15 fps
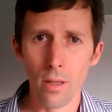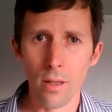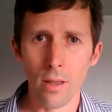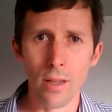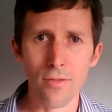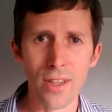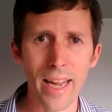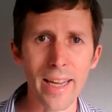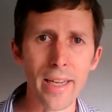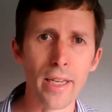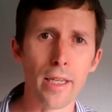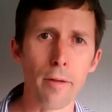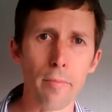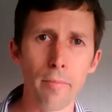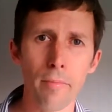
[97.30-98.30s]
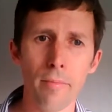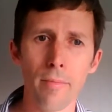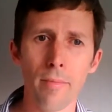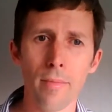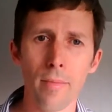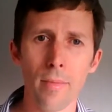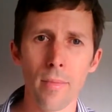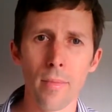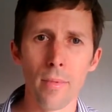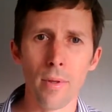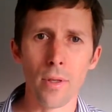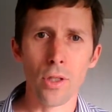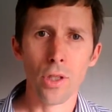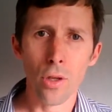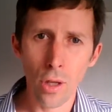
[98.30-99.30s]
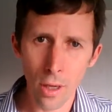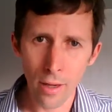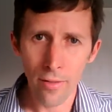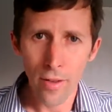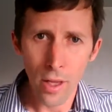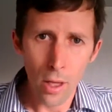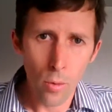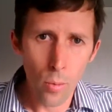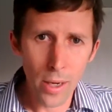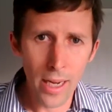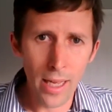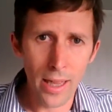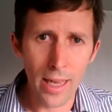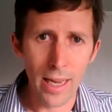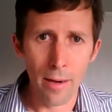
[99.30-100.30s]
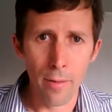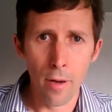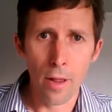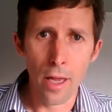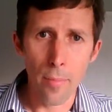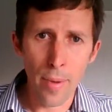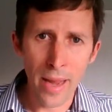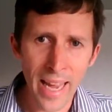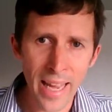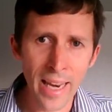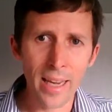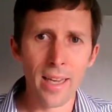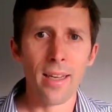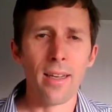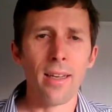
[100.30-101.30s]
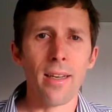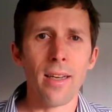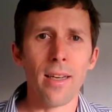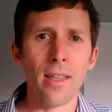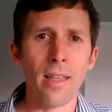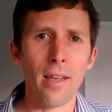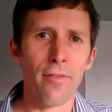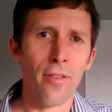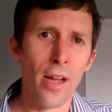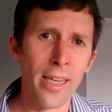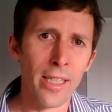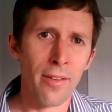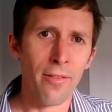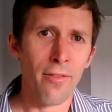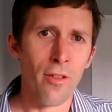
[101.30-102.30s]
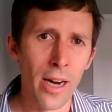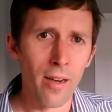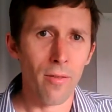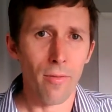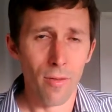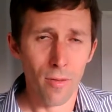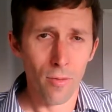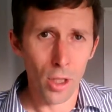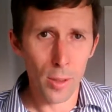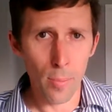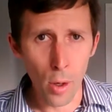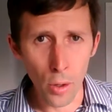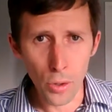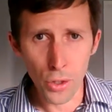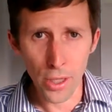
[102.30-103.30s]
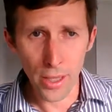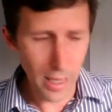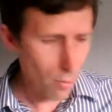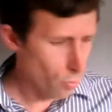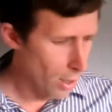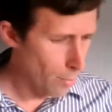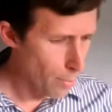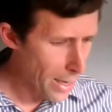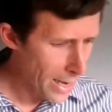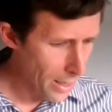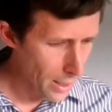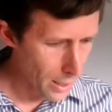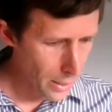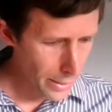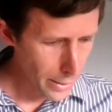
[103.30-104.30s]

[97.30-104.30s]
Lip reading: They've taken him. And so we get that panic and that flight and fright response, and they run back.